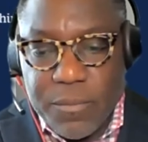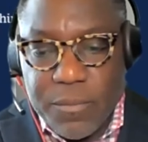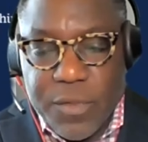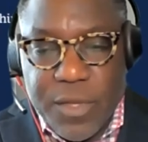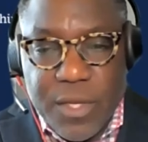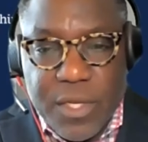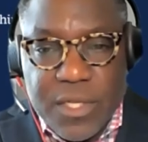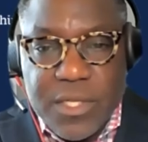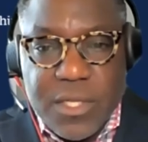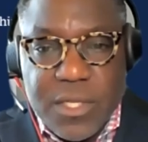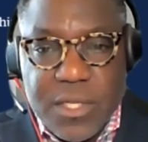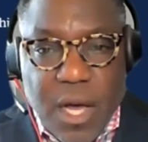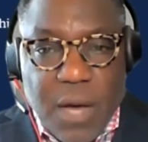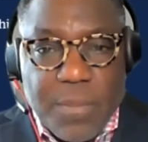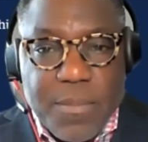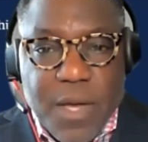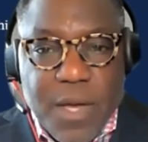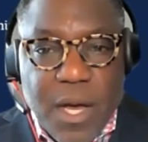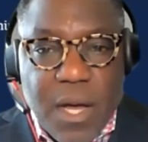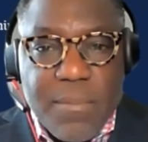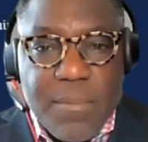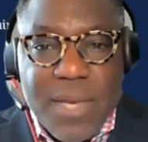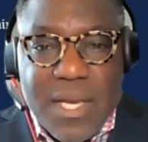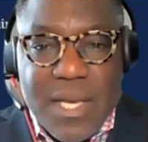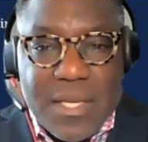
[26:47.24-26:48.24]
this
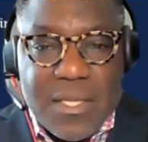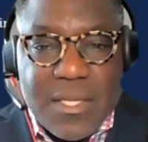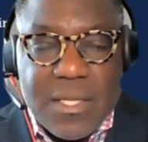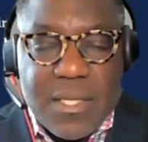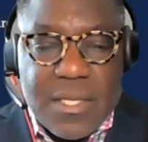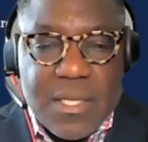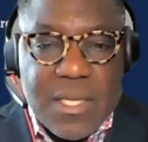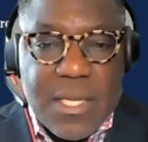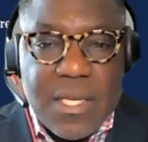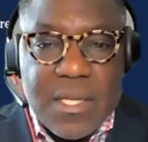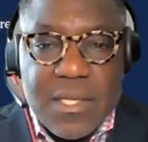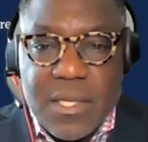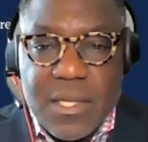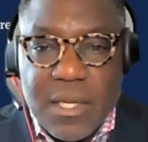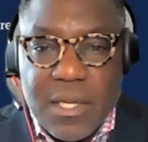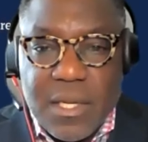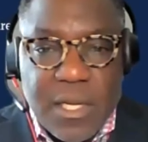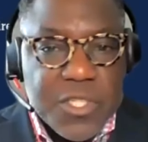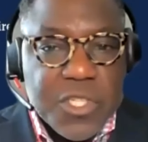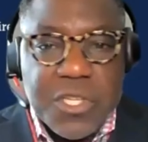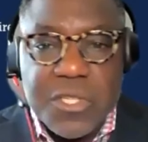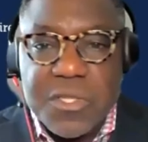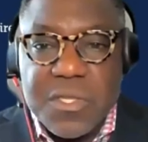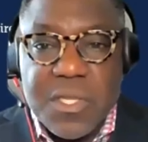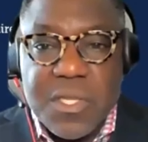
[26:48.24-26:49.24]
upcoming season,
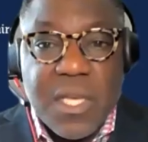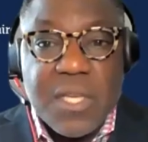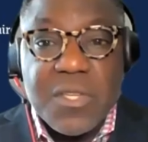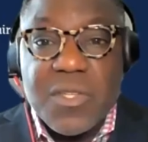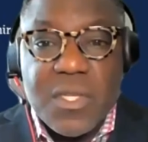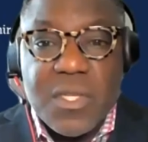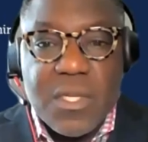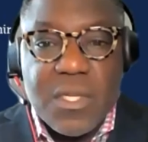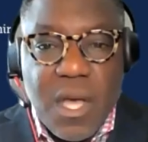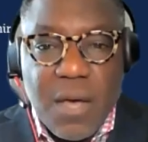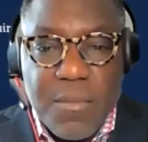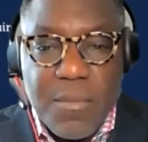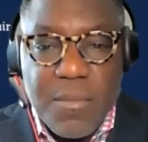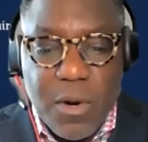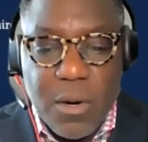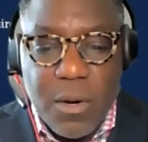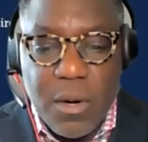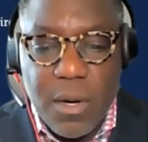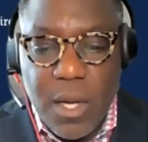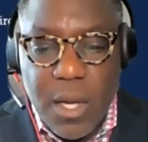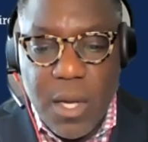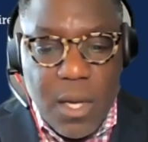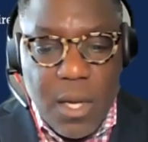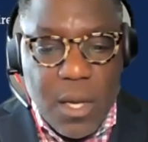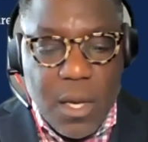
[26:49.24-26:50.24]
let's just say
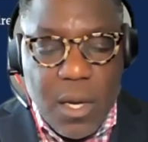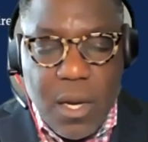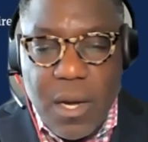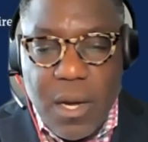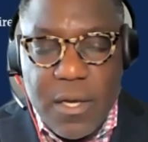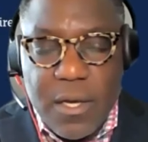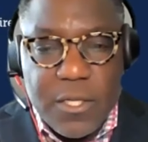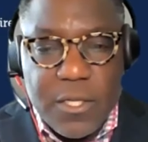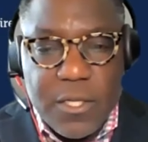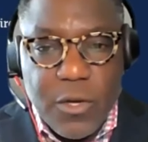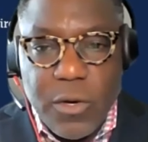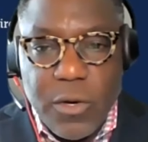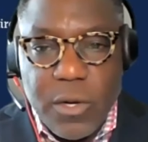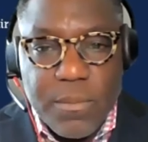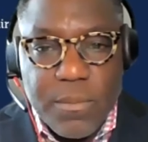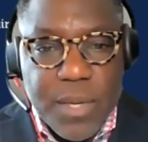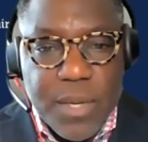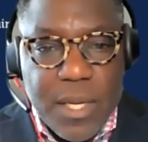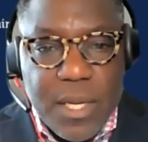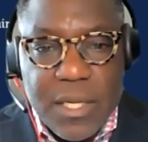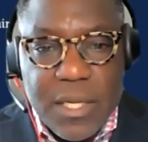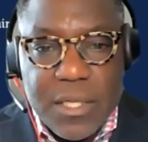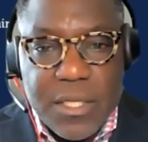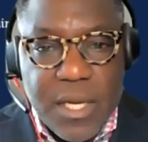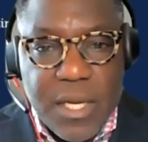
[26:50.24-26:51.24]
summer, is going to
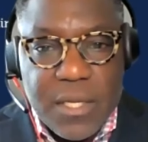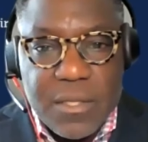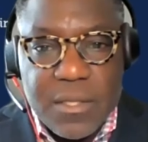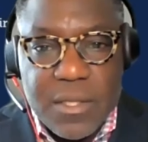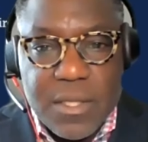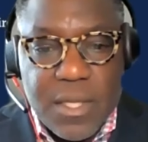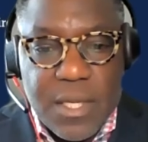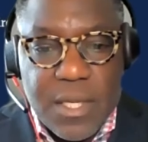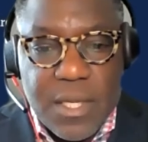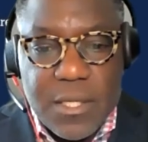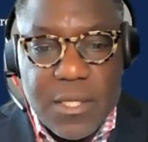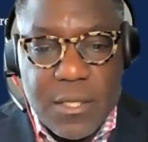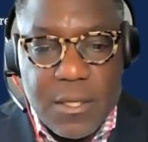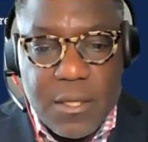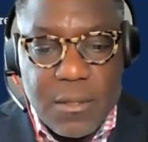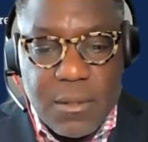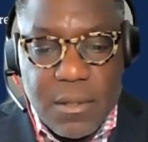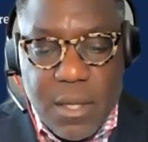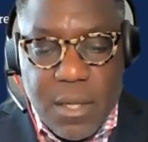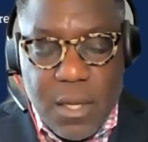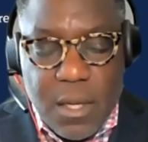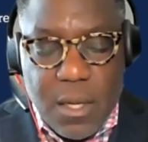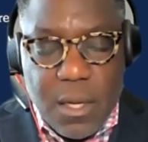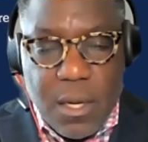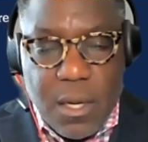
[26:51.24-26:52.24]
be an intense
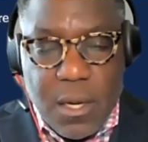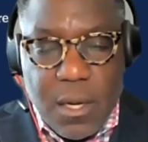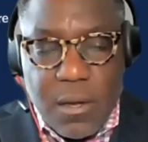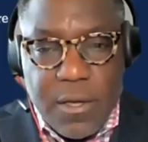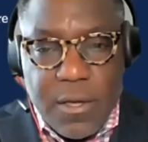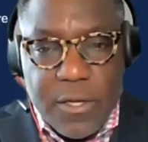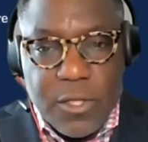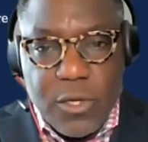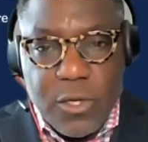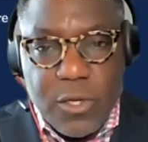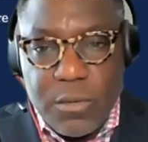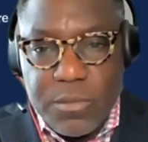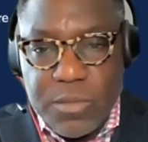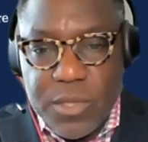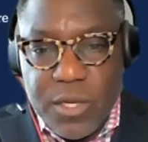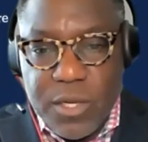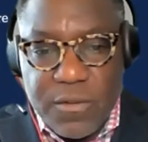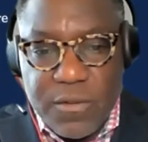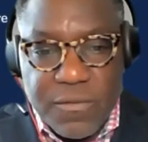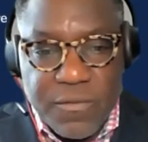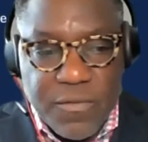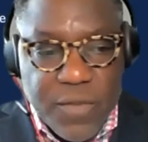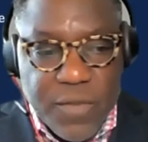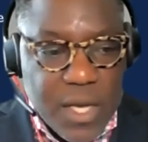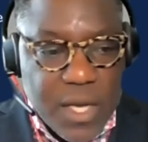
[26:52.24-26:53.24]
season in terms
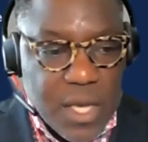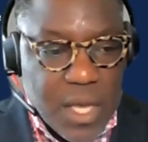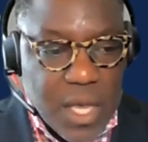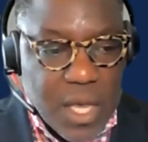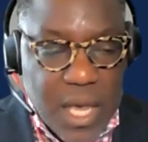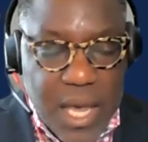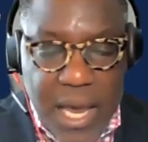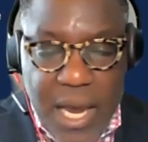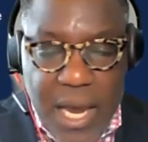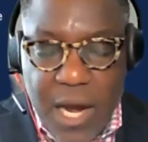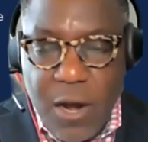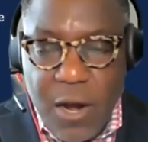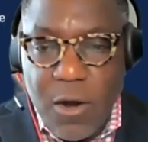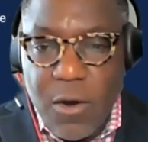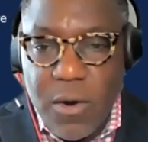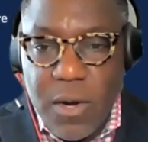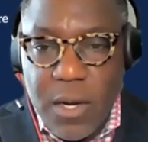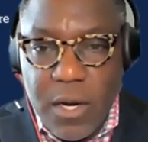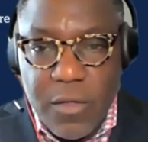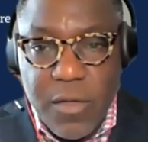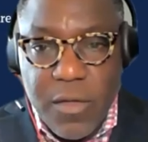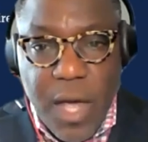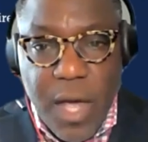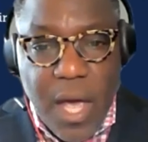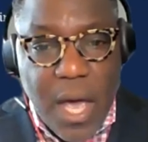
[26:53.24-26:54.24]
of care,
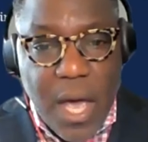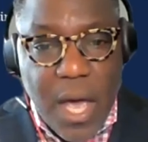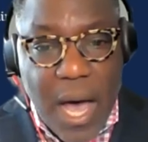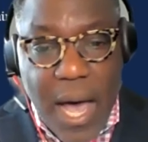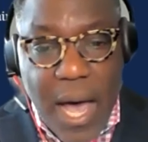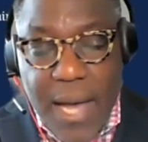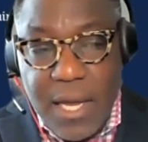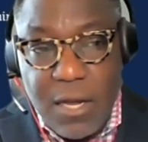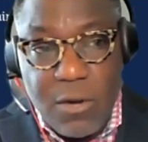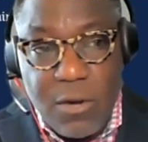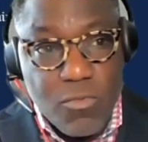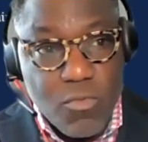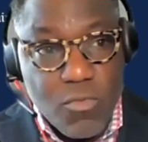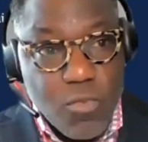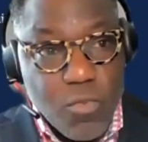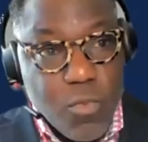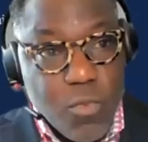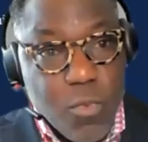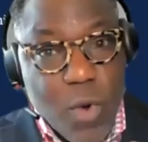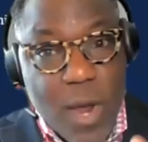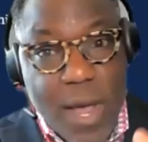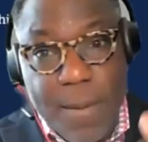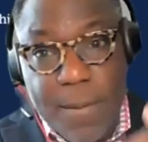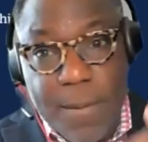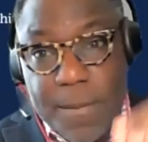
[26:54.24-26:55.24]
and I can
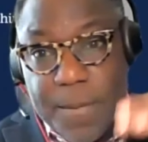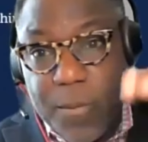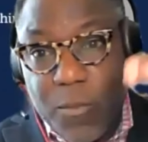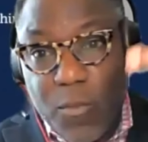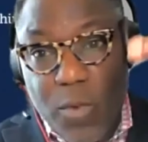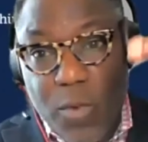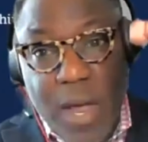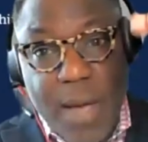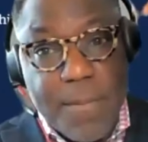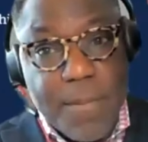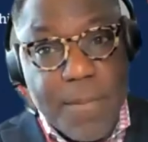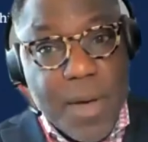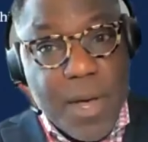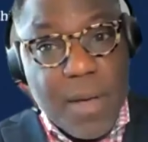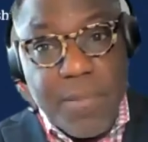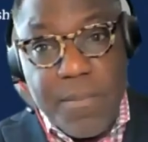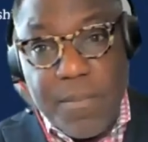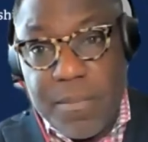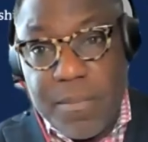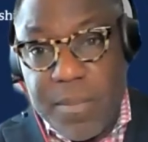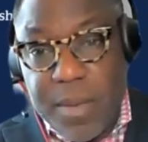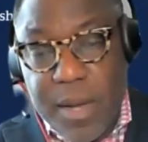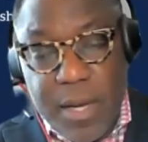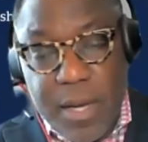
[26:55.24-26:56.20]
ramp up